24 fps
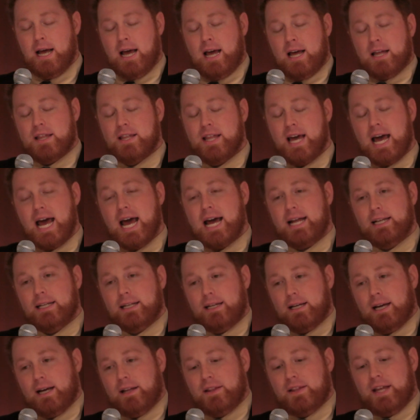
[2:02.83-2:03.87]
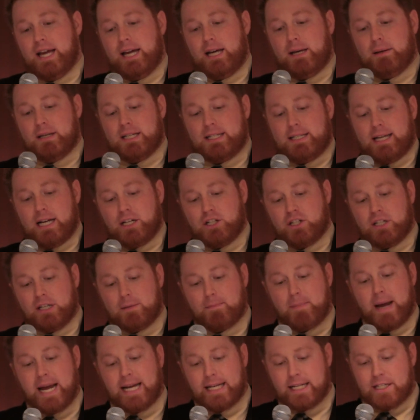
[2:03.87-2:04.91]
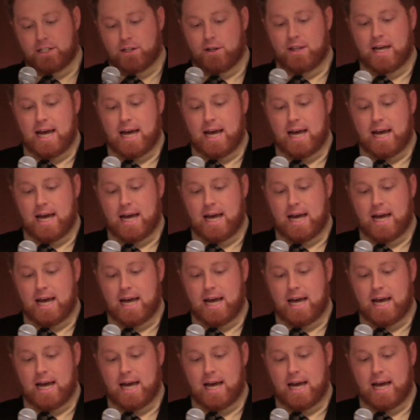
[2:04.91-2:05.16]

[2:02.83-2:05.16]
that they essentially made it so